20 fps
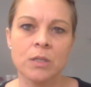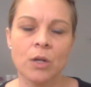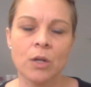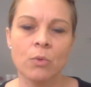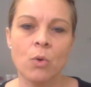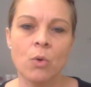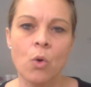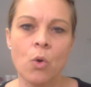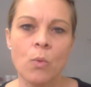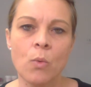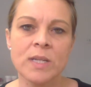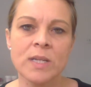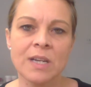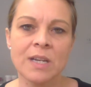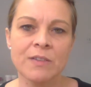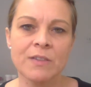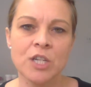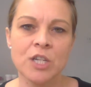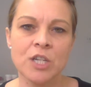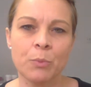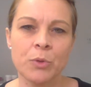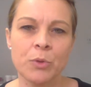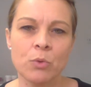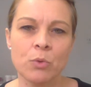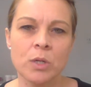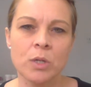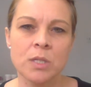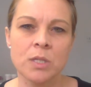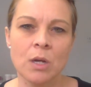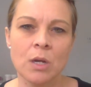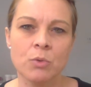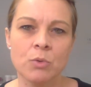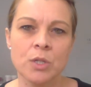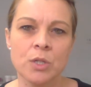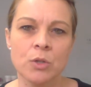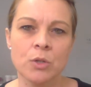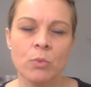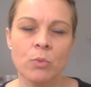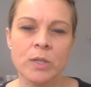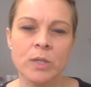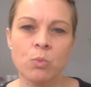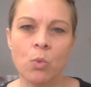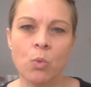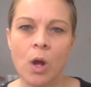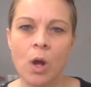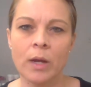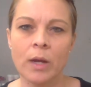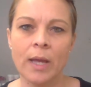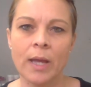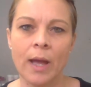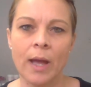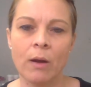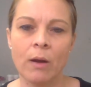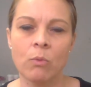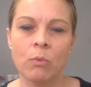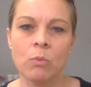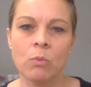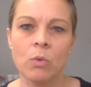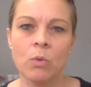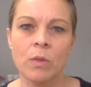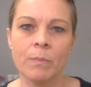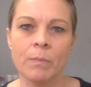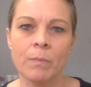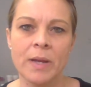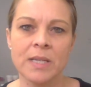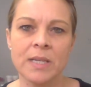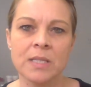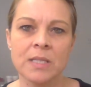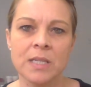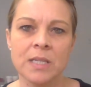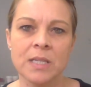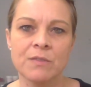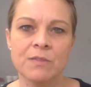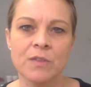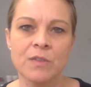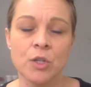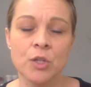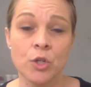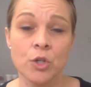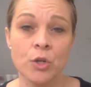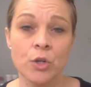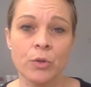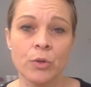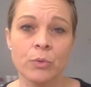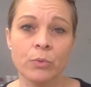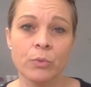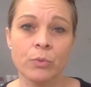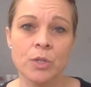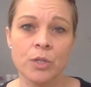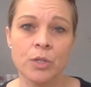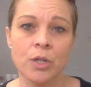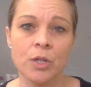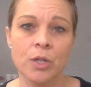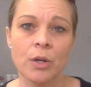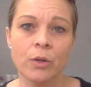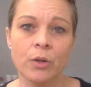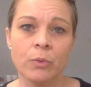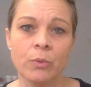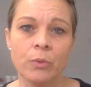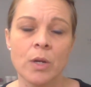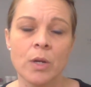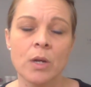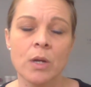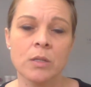always have a chat with your consultant, always work out what the best things for you to do